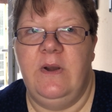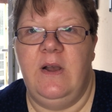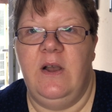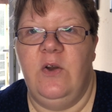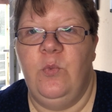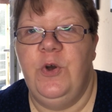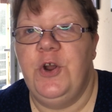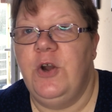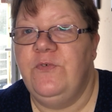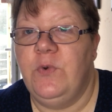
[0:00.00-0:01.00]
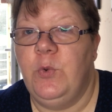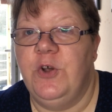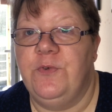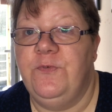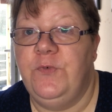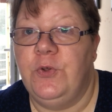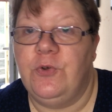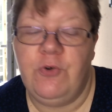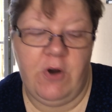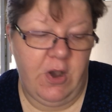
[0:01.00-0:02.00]
1/1 full
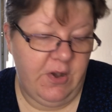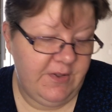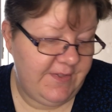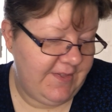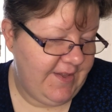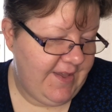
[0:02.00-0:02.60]
cross,